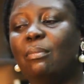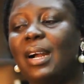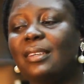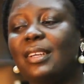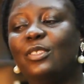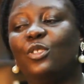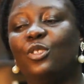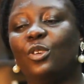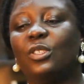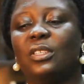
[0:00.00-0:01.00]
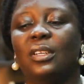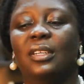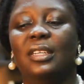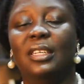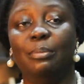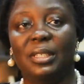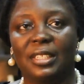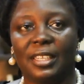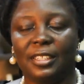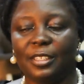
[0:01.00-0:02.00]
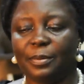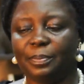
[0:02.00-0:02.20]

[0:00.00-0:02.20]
Margaret's Trust Limited.